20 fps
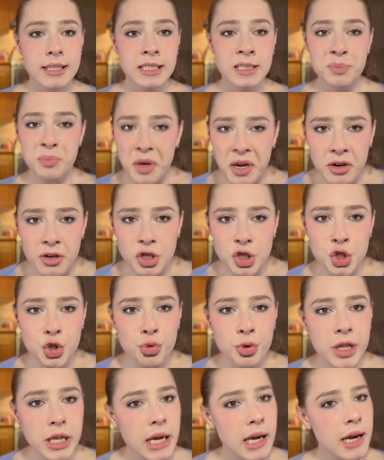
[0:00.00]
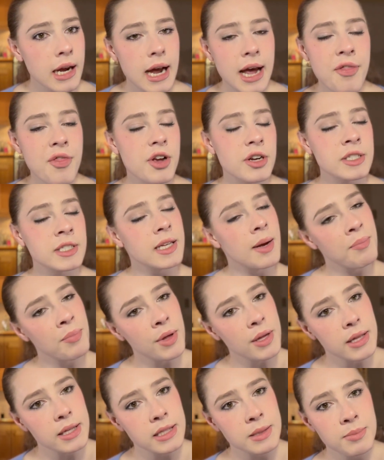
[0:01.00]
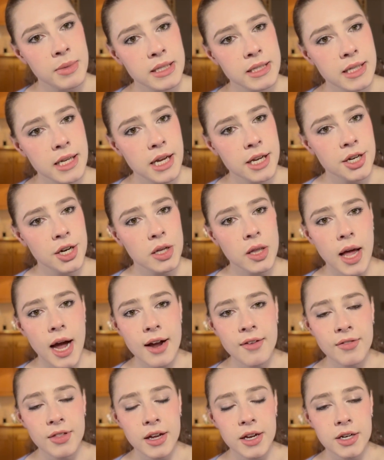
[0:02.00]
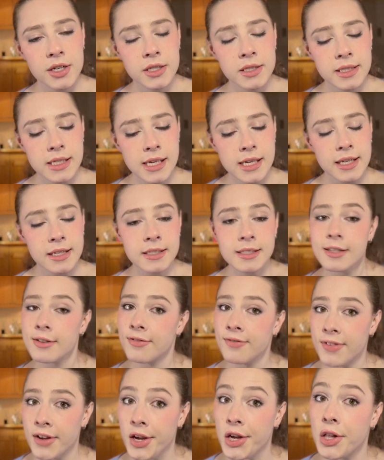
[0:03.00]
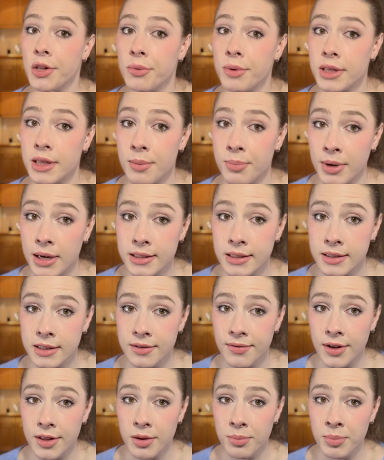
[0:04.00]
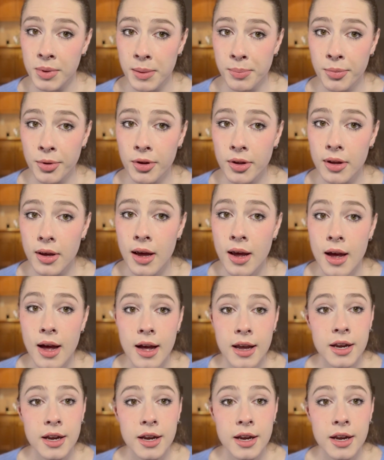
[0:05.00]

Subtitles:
spiritually, and there's something that's missing in your life that you're seeking to fill with the presence of other people?